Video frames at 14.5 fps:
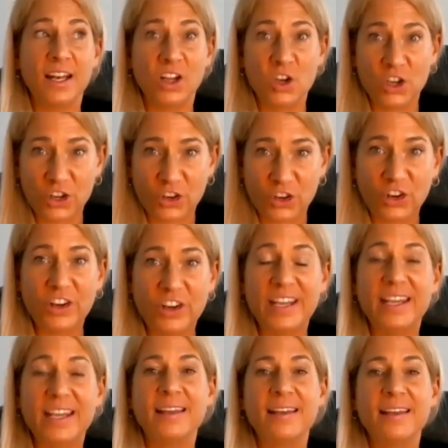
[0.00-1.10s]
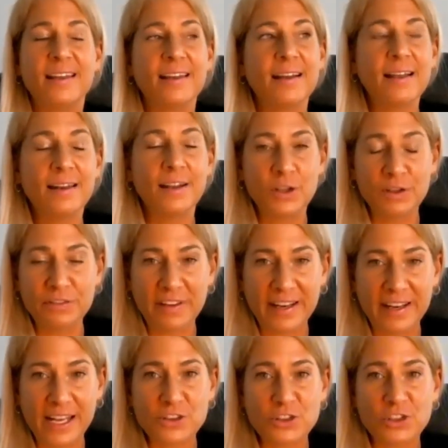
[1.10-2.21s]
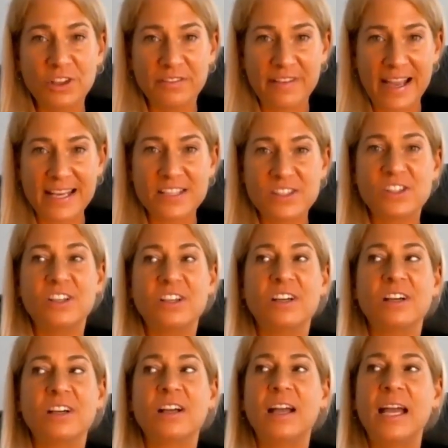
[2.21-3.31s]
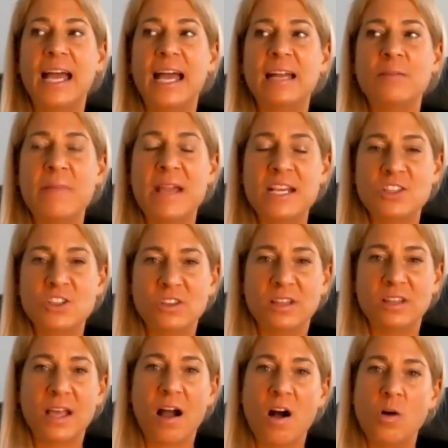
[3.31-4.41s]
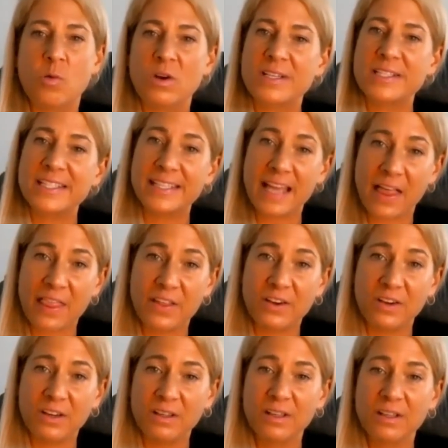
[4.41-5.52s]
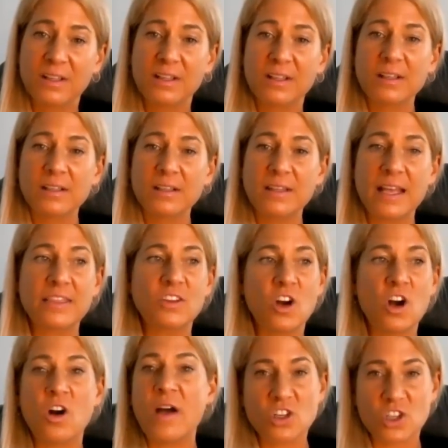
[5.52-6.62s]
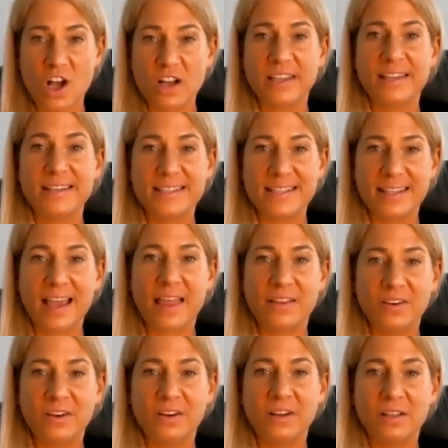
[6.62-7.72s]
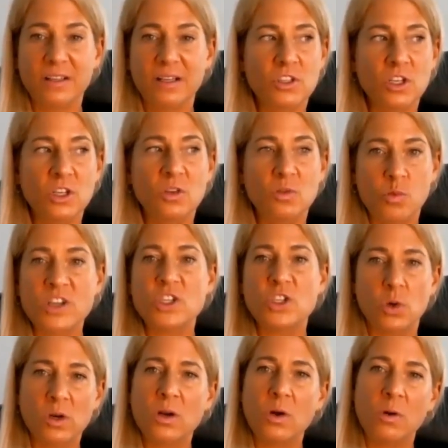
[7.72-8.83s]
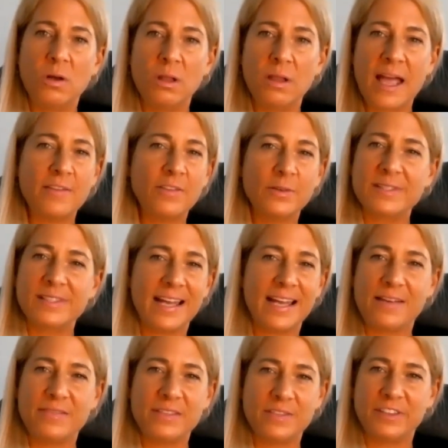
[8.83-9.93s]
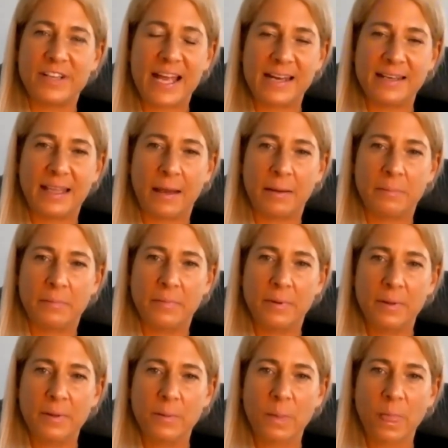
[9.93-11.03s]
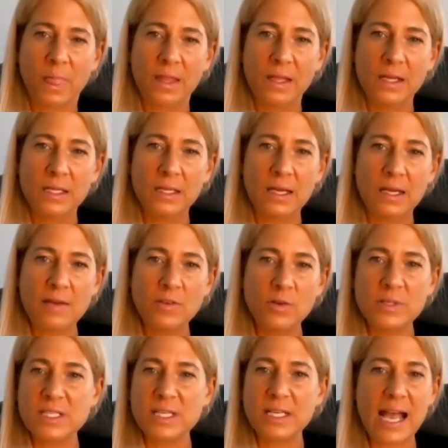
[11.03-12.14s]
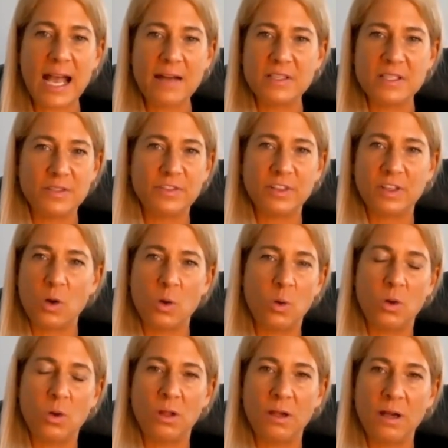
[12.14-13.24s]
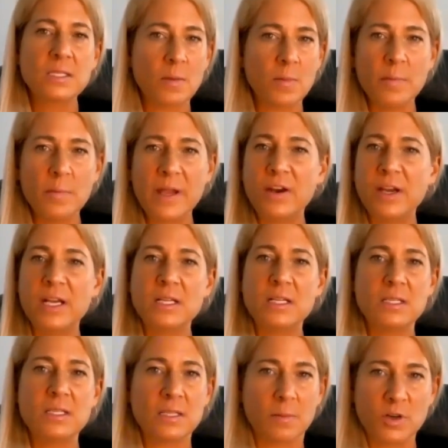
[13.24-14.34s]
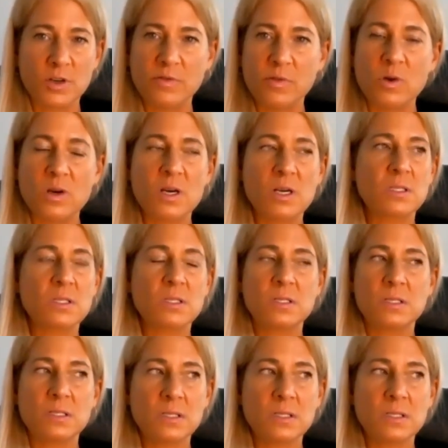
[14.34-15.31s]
a good attorney and a good financial advisor and make sure that they all work together, that they're all talking together to what's your goal. Everyone's going to have a different end game. Everyone's going to have a different goal. Some are married, some are divorced,